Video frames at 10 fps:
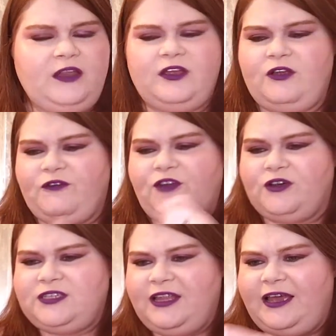You're
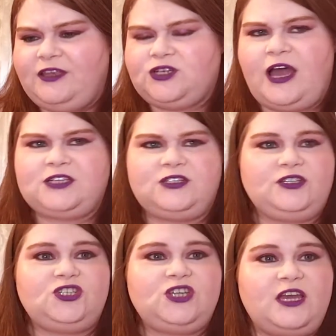furiously laying the tracks
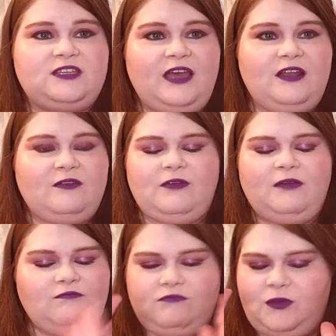just to get to the end of it
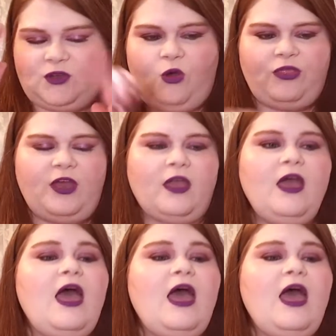was a whole thing.